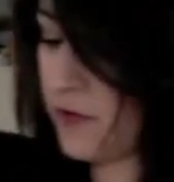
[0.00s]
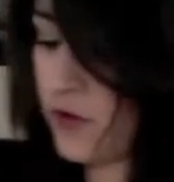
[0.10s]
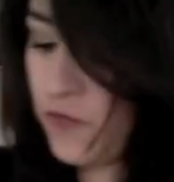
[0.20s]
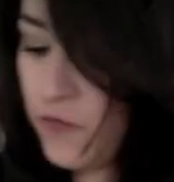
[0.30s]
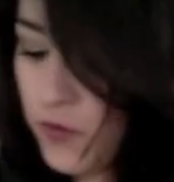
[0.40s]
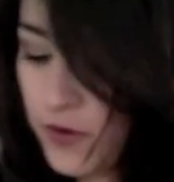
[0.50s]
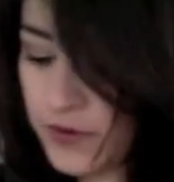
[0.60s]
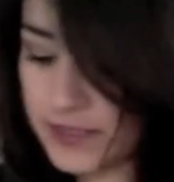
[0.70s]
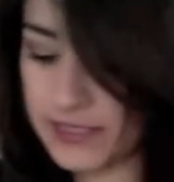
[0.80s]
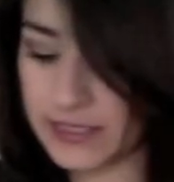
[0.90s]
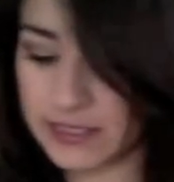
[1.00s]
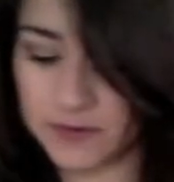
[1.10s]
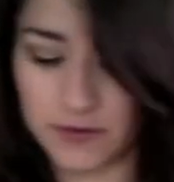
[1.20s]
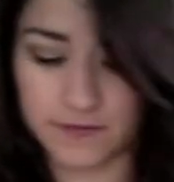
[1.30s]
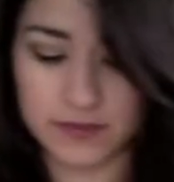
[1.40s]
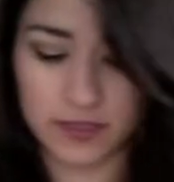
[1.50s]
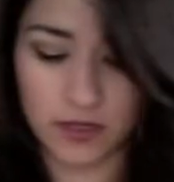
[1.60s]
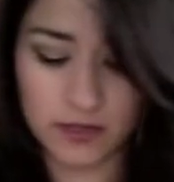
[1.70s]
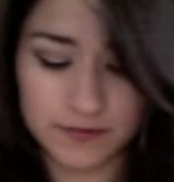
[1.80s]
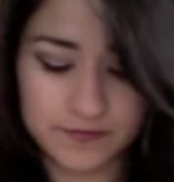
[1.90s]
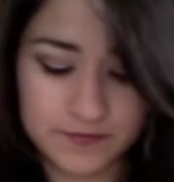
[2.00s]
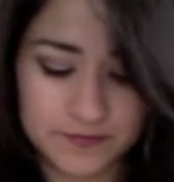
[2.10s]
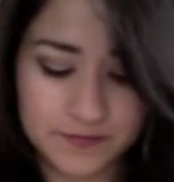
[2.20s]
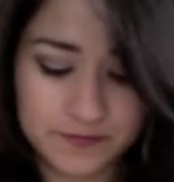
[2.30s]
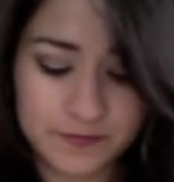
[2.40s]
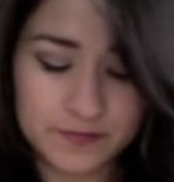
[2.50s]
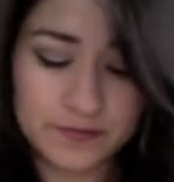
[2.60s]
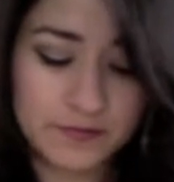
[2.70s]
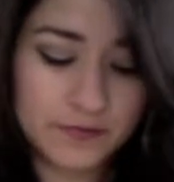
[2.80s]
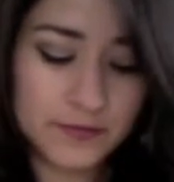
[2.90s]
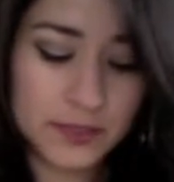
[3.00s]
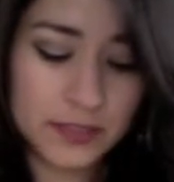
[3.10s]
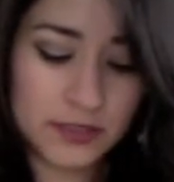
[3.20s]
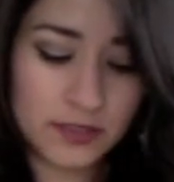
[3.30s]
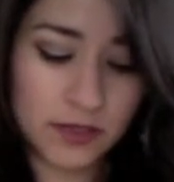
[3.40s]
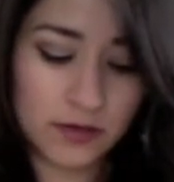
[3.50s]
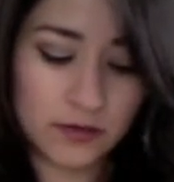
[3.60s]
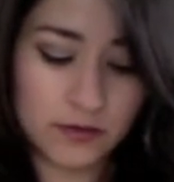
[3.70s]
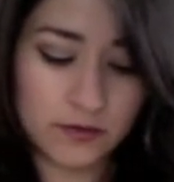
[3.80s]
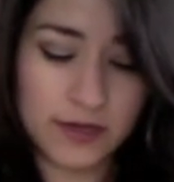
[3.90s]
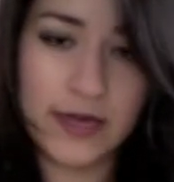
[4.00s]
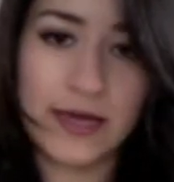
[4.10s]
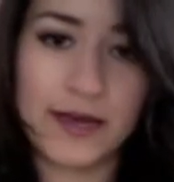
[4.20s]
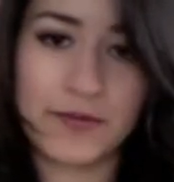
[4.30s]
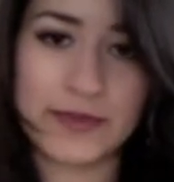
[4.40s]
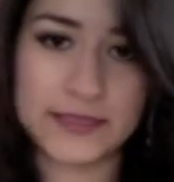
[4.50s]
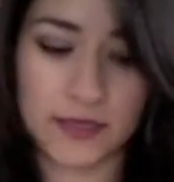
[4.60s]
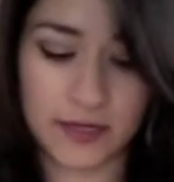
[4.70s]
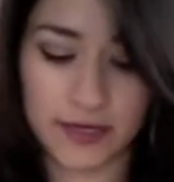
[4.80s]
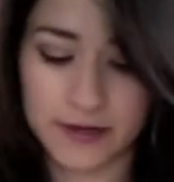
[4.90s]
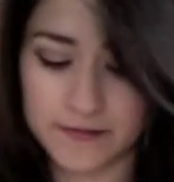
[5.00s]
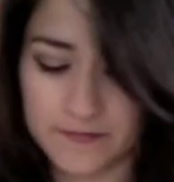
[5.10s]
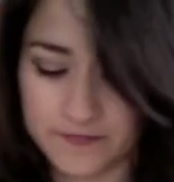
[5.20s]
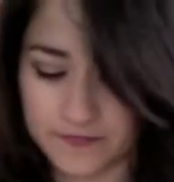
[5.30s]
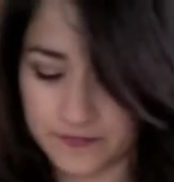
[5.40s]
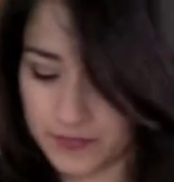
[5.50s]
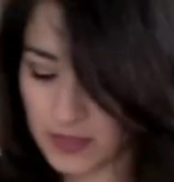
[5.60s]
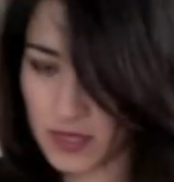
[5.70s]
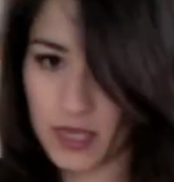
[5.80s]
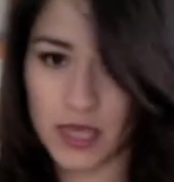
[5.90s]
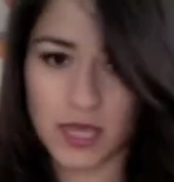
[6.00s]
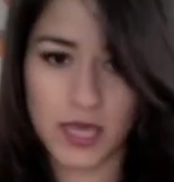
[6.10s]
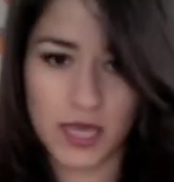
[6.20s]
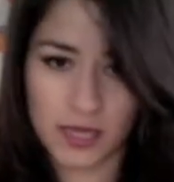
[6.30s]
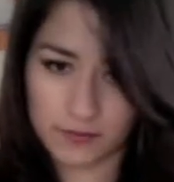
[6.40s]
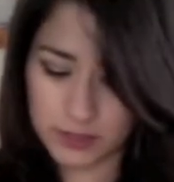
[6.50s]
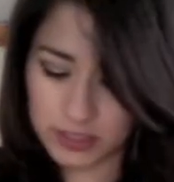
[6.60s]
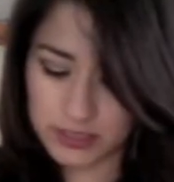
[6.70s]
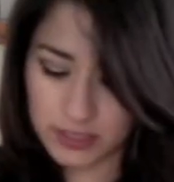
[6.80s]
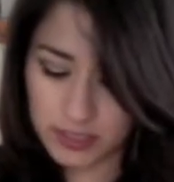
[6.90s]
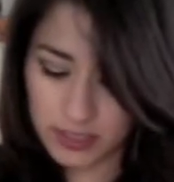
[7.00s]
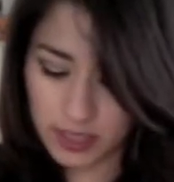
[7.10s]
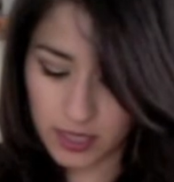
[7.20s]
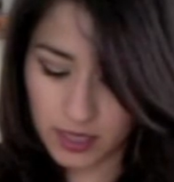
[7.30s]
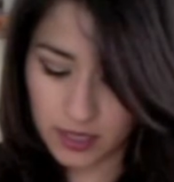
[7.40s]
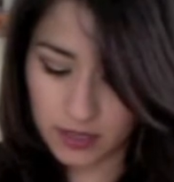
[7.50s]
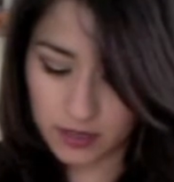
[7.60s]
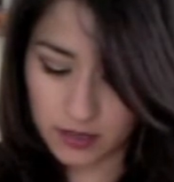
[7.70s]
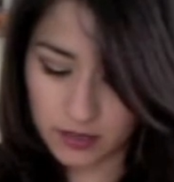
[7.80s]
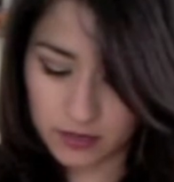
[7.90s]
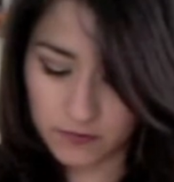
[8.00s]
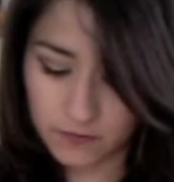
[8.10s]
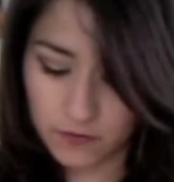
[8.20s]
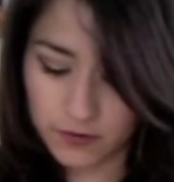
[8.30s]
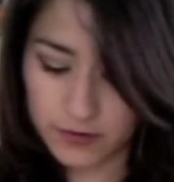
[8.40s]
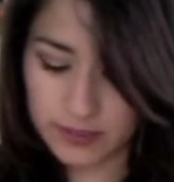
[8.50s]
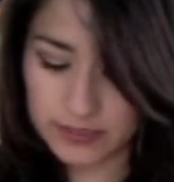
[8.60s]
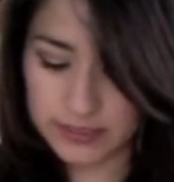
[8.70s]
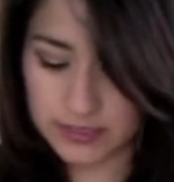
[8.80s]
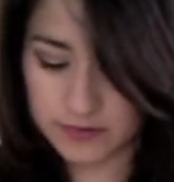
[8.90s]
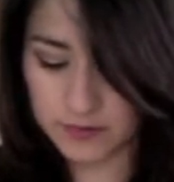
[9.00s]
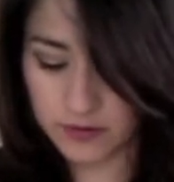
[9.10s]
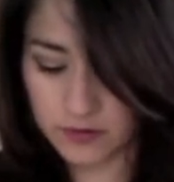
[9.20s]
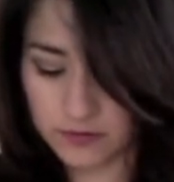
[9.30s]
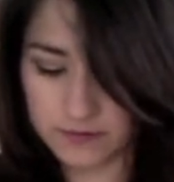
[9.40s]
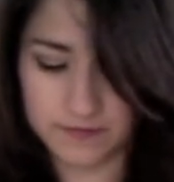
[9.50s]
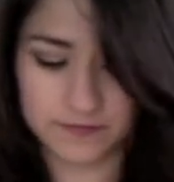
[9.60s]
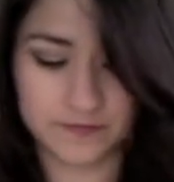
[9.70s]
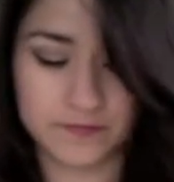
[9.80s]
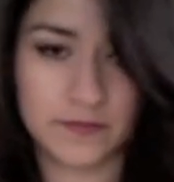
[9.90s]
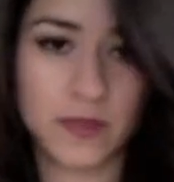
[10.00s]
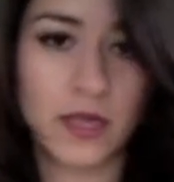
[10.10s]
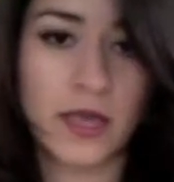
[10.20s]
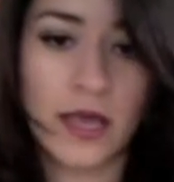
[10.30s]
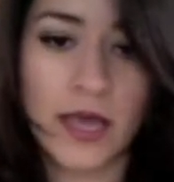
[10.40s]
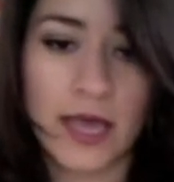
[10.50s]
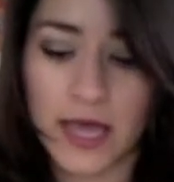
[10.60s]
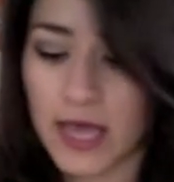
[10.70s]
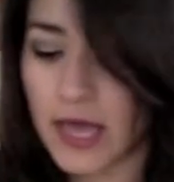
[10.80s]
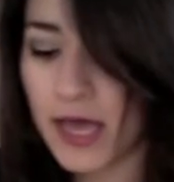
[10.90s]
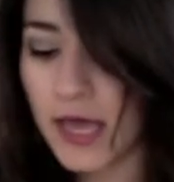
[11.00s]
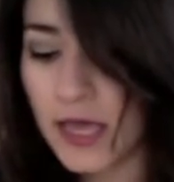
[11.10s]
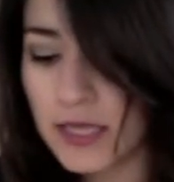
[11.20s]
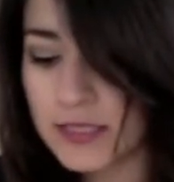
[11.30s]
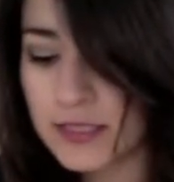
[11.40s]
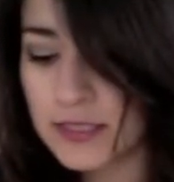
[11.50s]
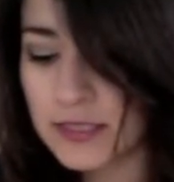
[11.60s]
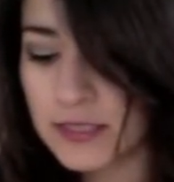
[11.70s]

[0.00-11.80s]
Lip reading: a 1/4 teaspoon of salt. So put my salt here. And we're just going to get a 1/4 of a teaspoon. And